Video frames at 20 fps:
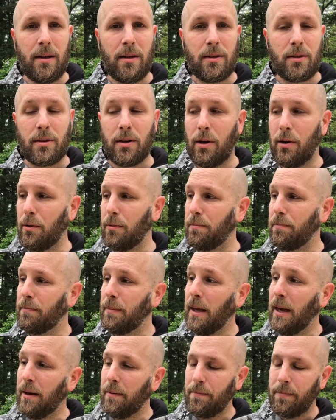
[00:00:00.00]
So
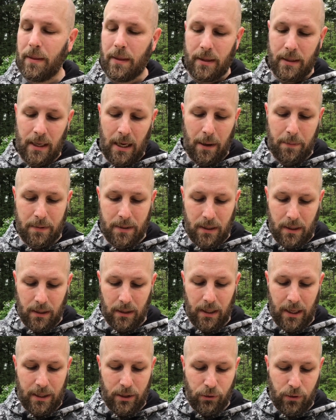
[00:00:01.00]
yeah, TOPS
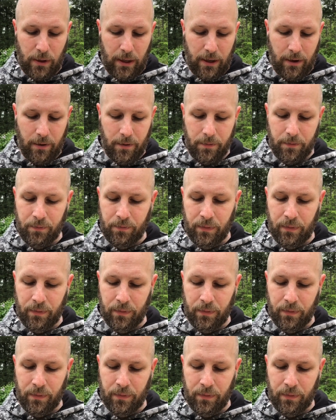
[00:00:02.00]
Lite Trekker.